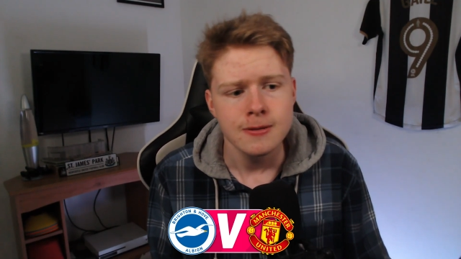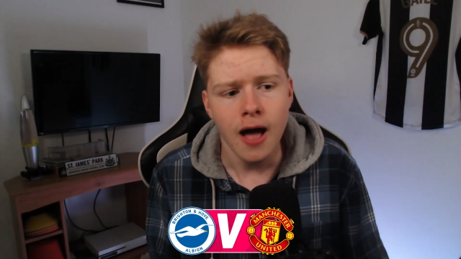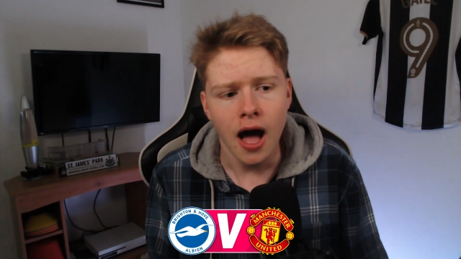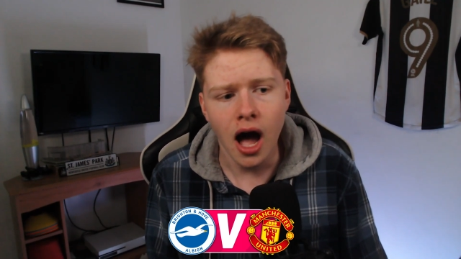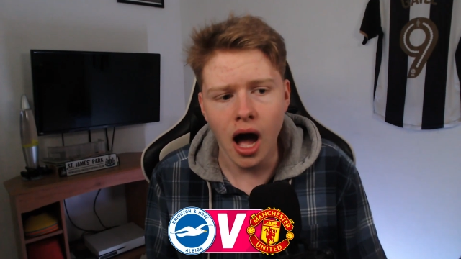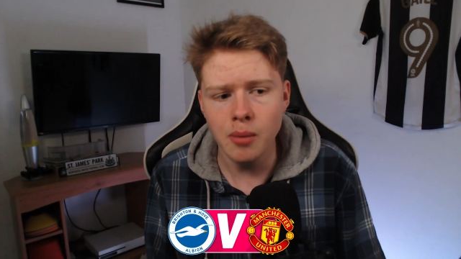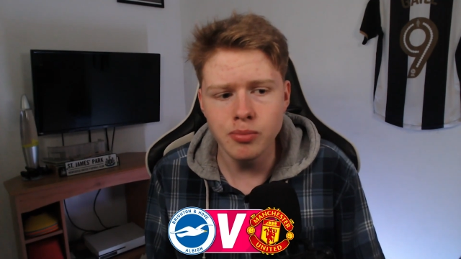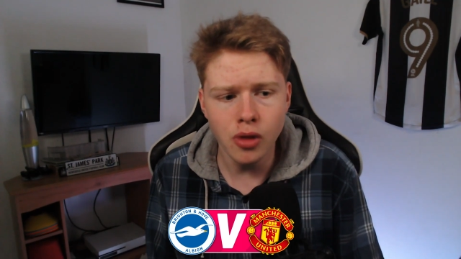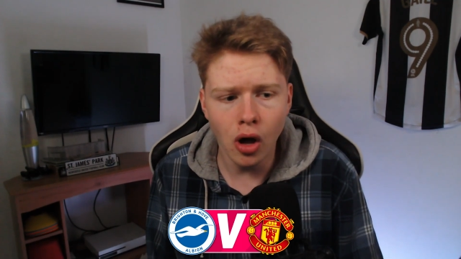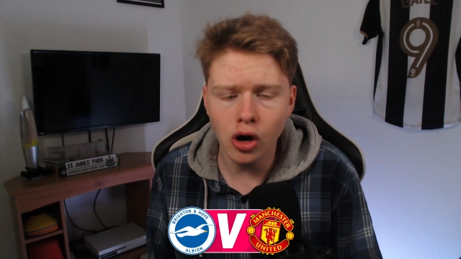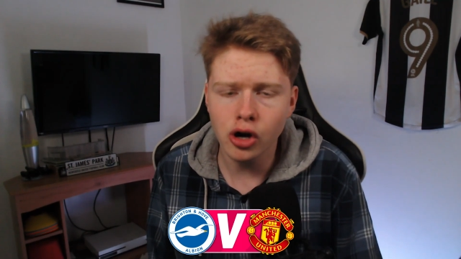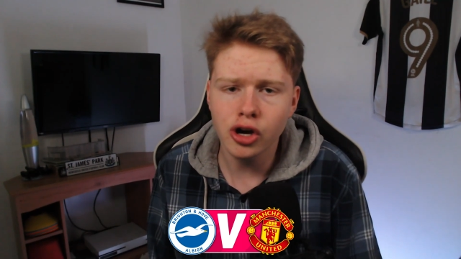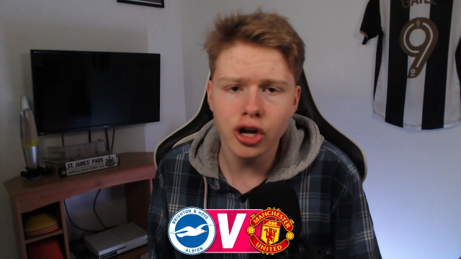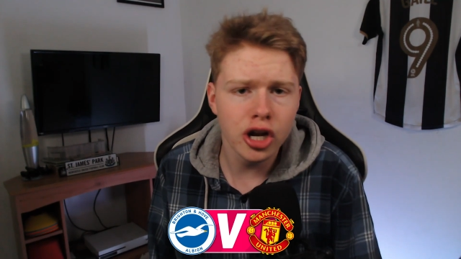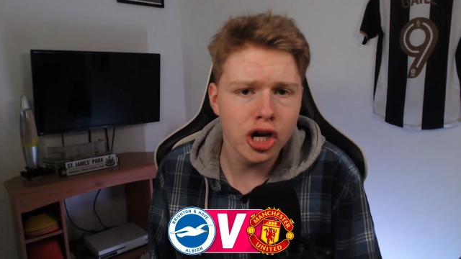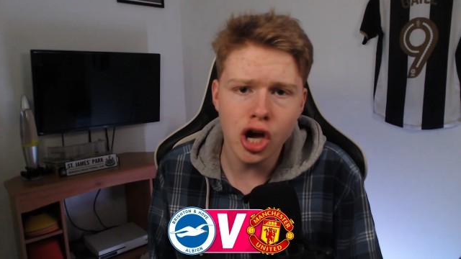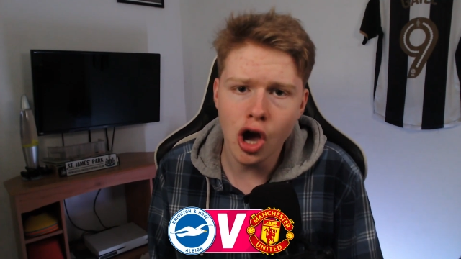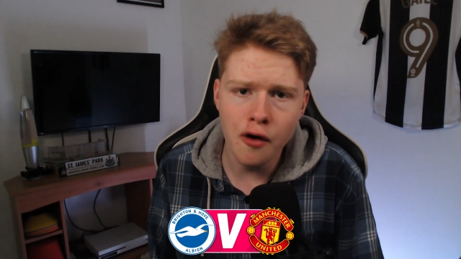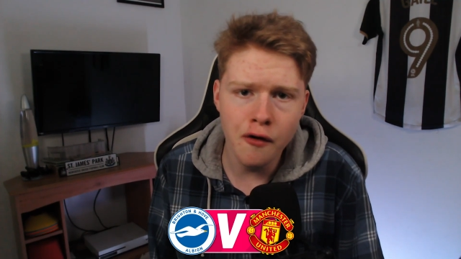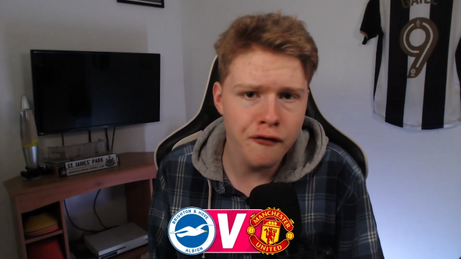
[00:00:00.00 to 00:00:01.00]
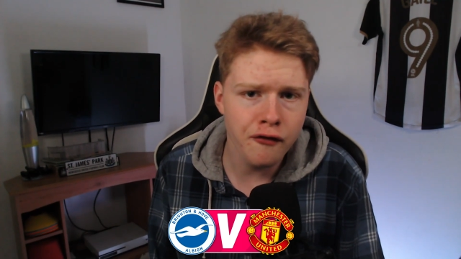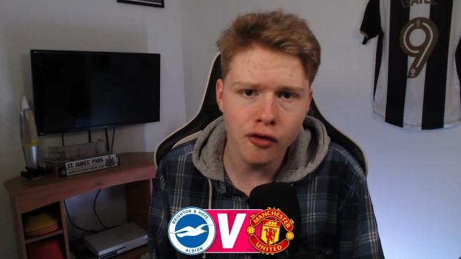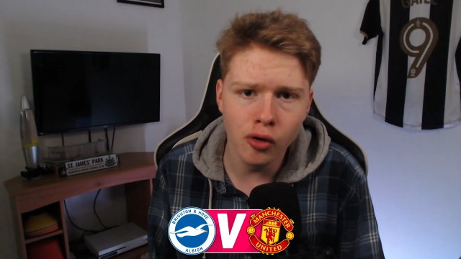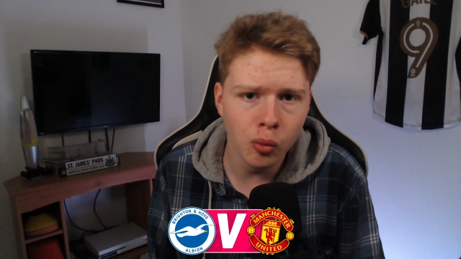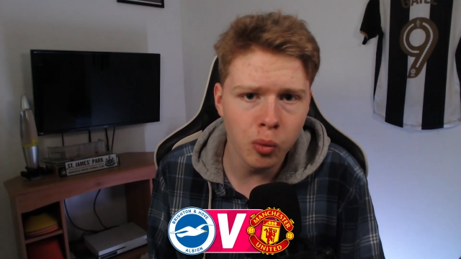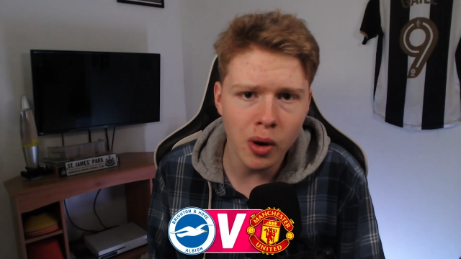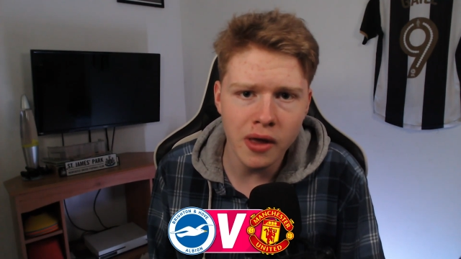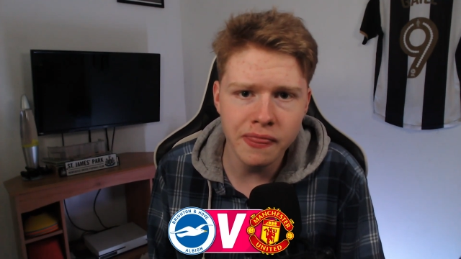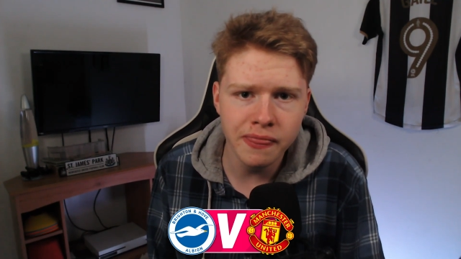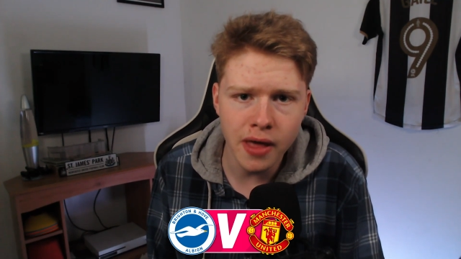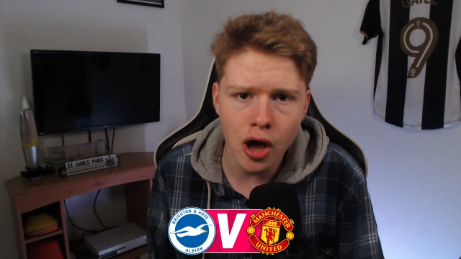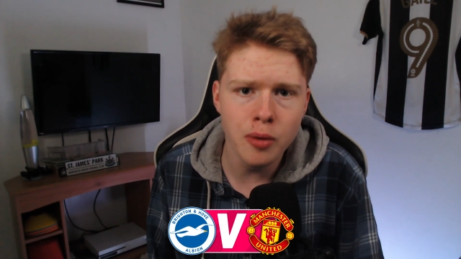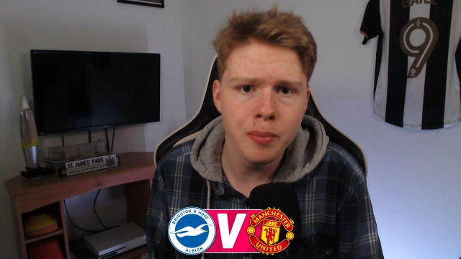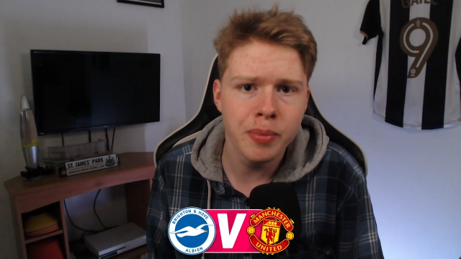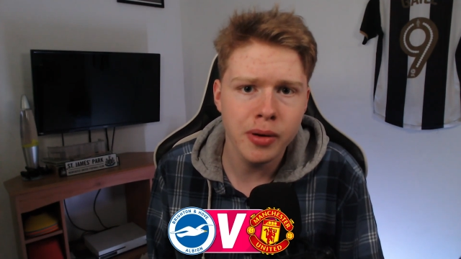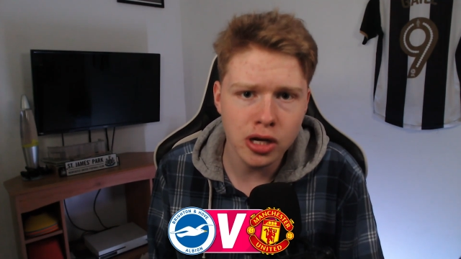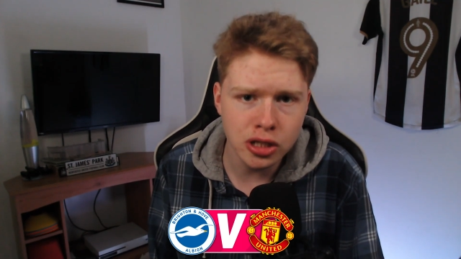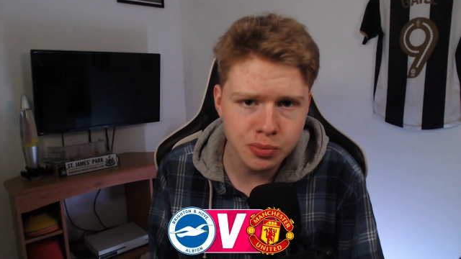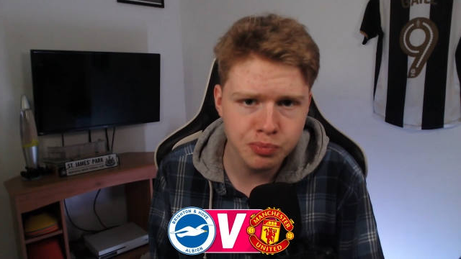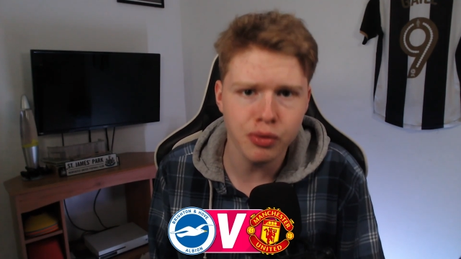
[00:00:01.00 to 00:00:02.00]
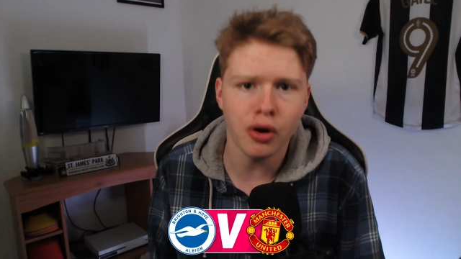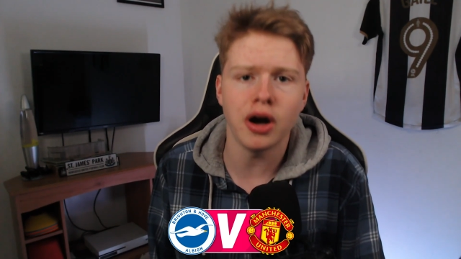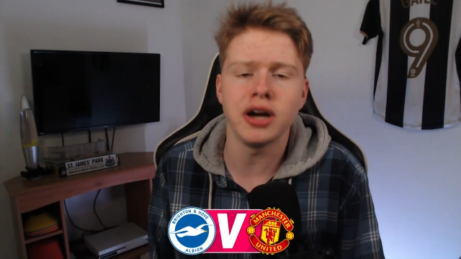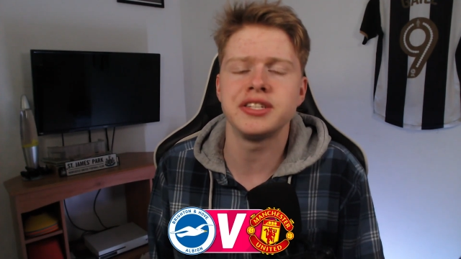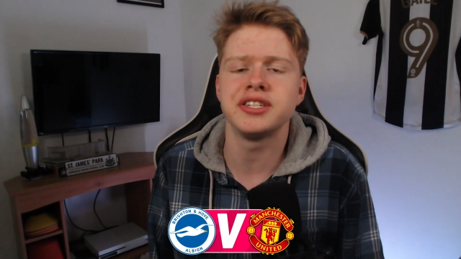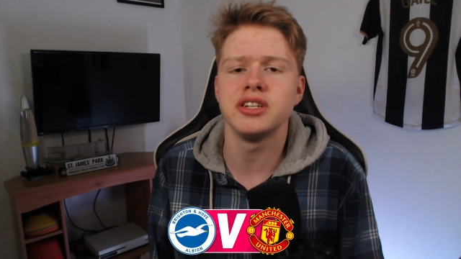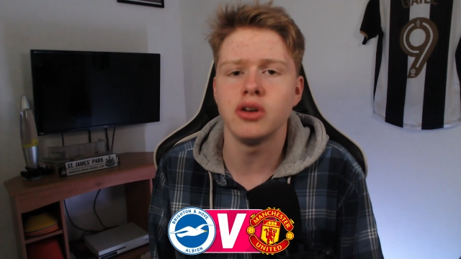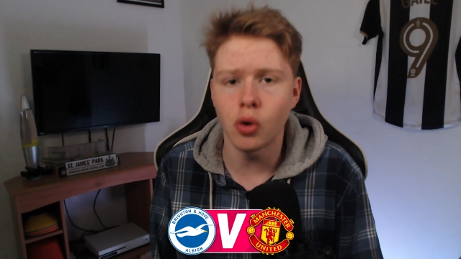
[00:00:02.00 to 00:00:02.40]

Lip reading: I'm not going to go for a win though because Brighton